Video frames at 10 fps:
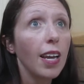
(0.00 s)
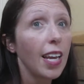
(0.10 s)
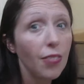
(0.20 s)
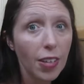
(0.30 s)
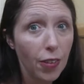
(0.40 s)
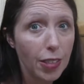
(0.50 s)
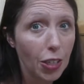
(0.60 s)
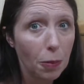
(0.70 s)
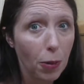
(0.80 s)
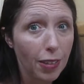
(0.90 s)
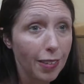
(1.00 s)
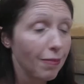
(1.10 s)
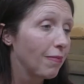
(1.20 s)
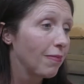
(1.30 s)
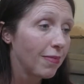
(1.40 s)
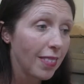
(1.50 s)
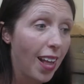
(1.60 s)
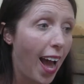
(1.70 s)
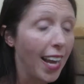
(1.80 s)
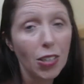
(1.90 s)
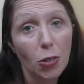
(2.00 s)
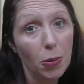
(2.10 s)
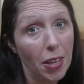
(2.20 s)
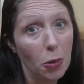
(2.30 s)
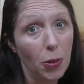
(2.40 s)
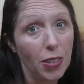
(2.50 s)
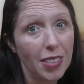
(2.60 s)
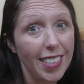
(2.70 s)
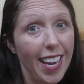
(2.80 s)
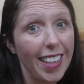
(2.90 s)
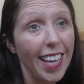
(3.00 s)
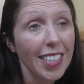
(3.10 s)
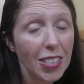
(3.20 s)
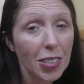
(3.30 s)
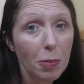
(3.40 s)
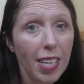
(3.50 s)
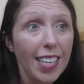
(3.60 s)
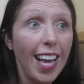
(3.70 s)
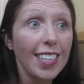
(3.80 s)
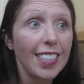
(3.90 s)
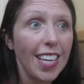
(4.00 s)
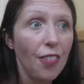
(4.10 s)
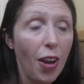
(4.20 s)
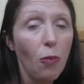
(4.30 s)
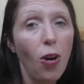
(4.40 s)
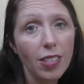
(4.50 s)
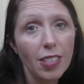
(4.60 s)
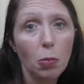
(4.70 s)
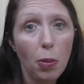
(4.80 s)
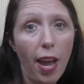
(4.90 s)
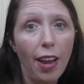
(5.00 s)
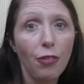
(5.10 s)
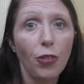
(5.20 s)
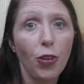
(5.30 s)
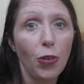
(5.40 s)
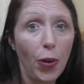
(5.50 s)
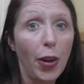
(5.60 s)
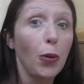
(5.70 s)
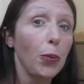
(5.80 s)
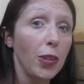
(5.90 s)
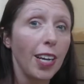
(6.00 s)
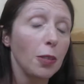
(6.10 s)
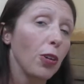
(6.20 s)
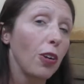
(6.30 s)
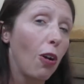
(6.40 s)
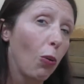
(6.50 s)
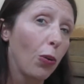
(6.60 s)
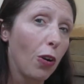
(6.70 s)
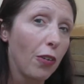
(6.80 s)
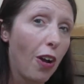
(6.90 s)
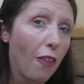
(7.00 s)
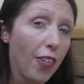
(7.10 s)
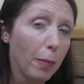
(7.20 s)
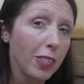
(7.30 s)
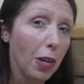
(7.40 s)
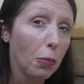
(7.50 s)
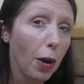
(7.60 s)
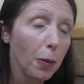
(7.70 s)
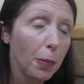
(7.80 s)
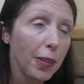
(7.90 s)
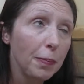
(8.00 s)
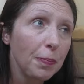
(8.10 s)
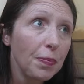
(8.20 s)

Even if it's a good book. I can do with other books. Like, that's just me. That's if I want to pay for like a really nice book, I'll order it off Amazon probably.